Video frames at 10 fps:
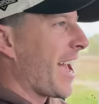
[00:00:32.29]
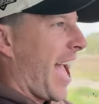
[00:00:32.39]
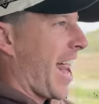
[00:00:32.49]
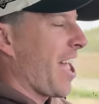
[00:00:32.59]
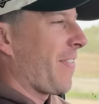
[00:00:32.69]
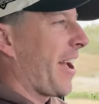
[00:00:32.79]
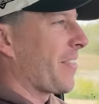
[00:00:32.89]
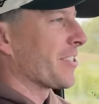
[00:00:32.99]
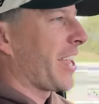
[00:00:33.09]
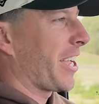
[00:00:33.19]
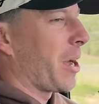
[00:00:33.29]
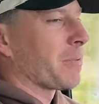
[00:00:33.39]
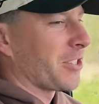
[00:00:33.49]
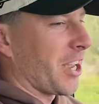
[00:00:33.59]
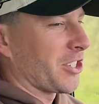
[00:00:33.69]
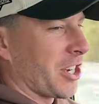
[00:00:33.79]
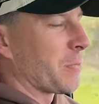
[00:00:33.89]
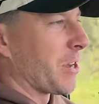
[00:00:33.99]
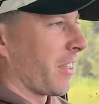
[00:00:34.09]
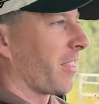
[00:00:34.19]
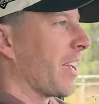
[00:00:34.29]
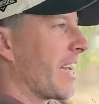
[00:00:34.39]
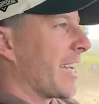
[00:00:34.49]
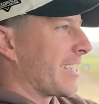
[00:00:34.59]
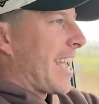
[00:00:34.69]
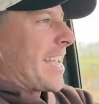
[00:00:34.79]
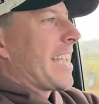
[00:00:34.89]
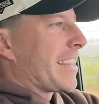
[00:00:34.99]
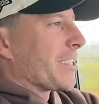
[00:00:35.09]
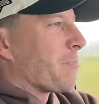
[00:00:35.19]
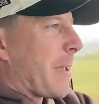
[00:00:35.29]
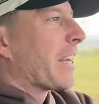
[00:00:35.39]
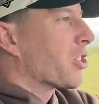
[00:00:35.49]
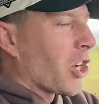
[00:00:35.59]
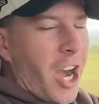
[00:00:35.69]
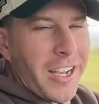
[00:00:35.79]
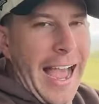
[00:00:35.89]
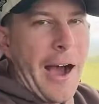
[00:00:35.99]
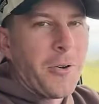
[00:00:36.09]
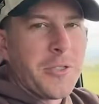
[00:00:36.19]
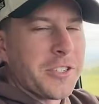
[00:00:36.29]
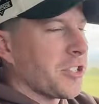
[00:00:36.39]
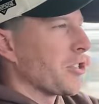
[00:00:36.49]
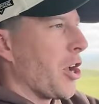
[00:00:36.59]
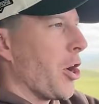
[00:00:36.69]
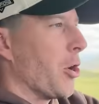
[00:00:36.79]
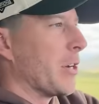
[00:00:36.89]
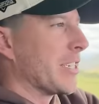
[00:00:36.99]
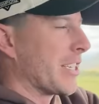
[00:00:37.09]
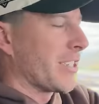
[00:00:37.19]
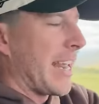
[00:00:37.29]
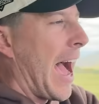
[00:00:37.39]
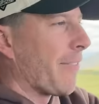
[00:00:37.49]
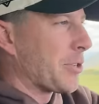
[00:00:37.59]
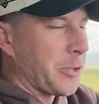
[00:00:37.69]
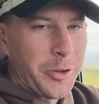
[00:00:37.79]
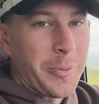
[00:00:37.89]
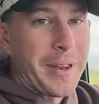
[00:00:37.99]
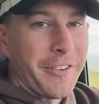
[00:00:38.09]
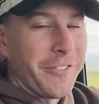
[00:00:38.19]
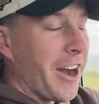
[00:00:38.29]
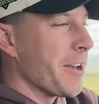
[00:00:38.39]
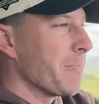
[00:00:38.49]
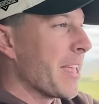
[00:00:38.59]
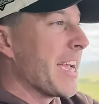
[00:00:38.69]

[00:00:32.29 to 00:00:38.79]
And I've had this like obsession with taking this big truck out in the snow and just having a little bit of fun.